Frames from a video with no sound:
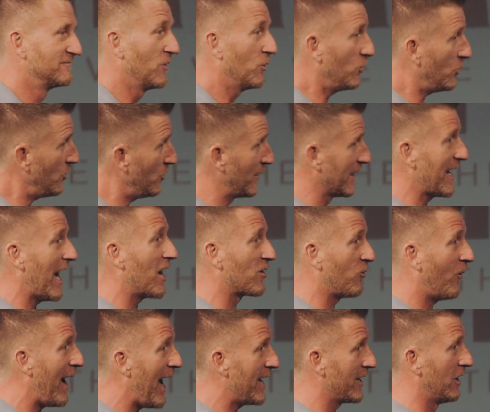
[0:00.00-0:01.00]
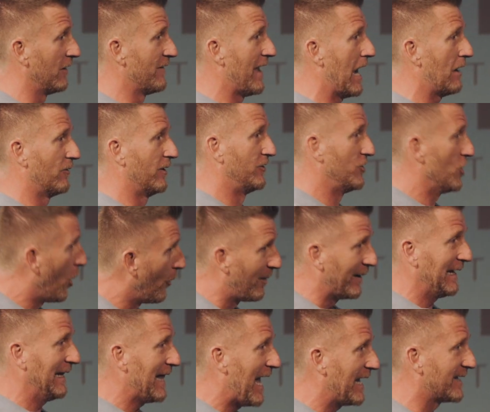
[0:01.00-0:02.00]
Ooh, it got quiet on that one.
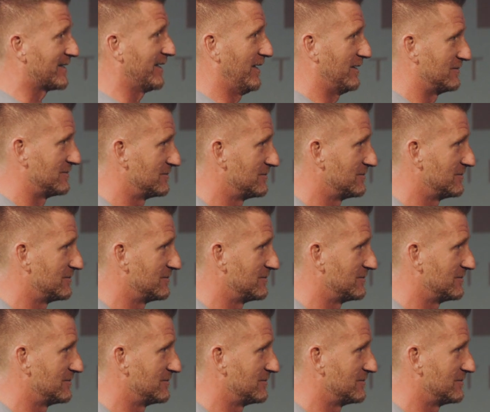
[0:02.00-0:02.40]
Nobody liked it.